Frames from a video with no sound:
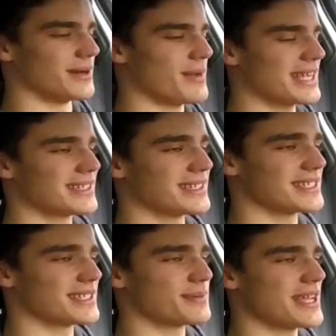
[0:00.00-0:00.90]
Back to the
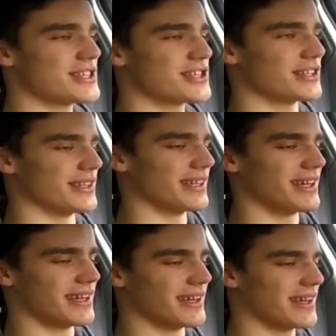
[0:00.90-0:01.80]
suspension,
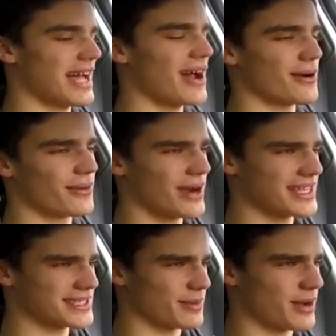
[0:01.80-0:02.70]
how it
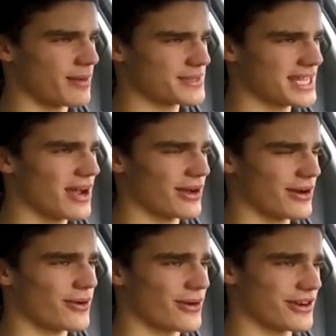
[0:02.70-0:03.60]
rides the bumps, how
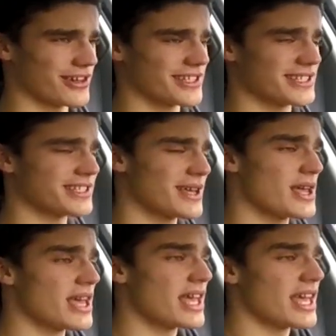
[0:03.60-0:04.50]
it corners.
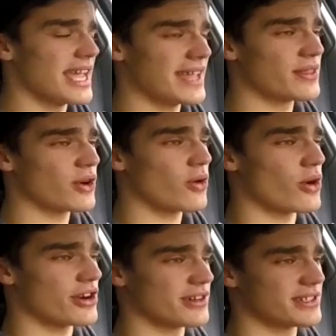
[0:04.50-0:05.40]
In the
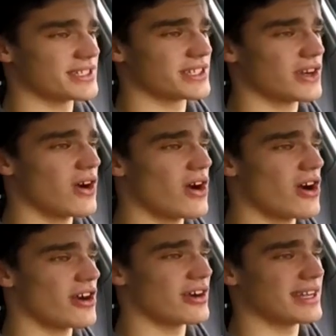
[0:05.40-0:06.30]
corners, the
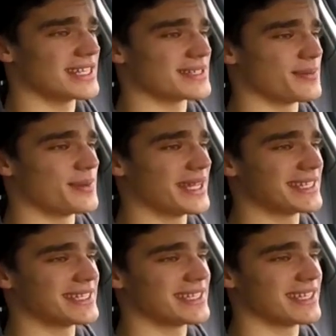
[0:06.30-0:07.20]
car is a
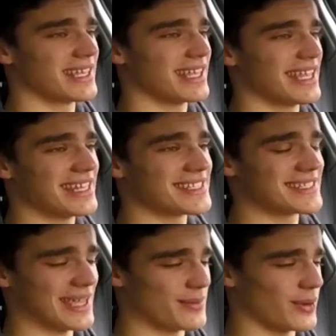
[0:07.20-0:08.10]
bit
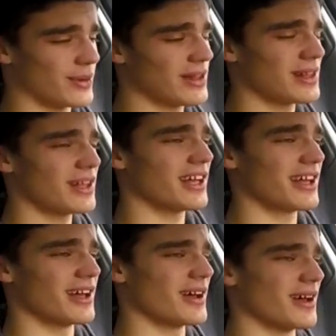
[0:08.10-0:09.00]
unstable
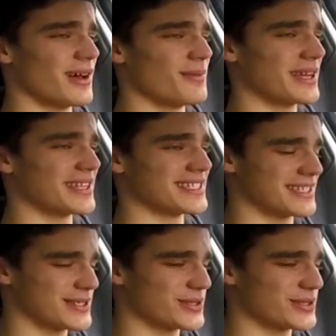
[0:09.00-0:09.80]
because it's